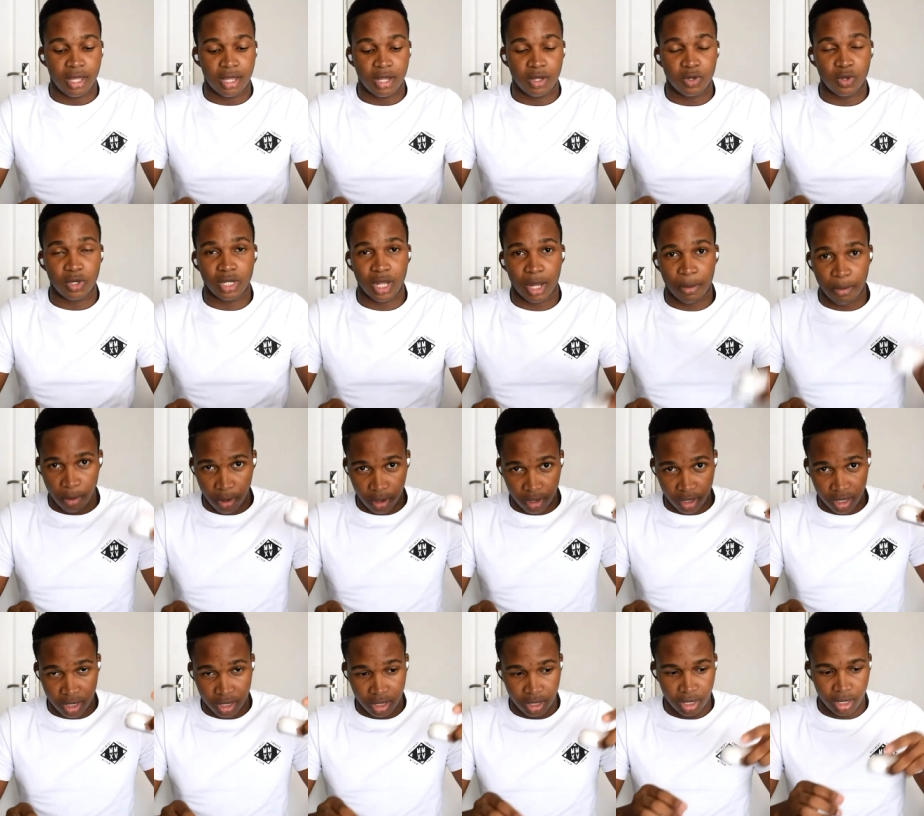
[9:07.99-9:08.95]
These ones I
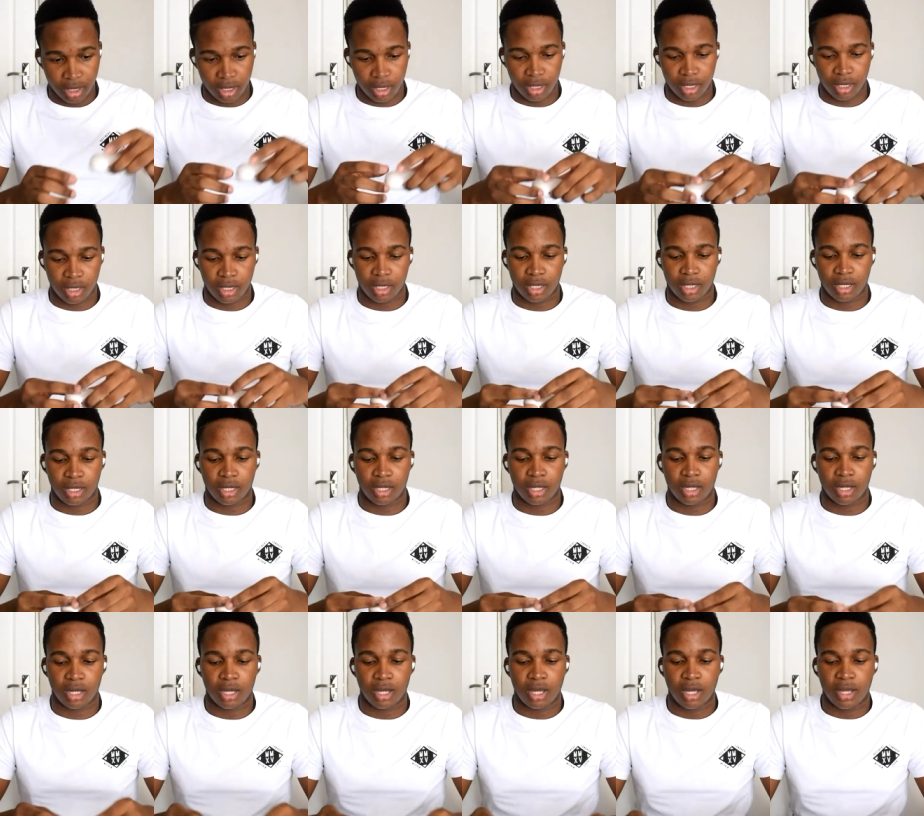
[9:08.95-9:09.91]
bought recently.
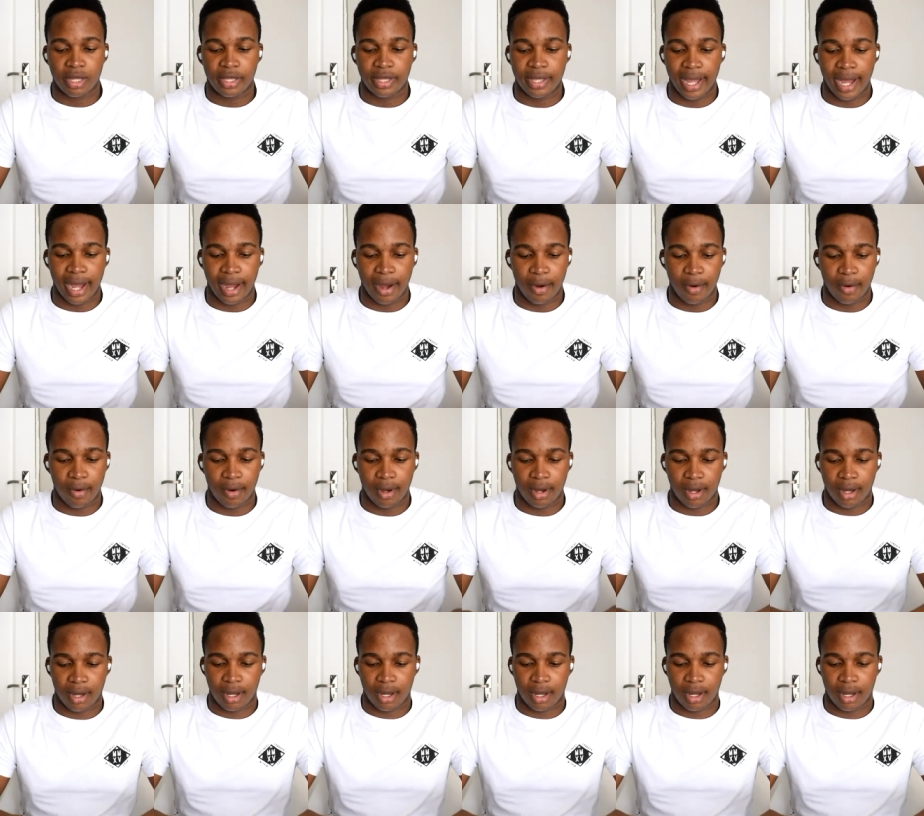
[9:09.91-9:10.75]
Now,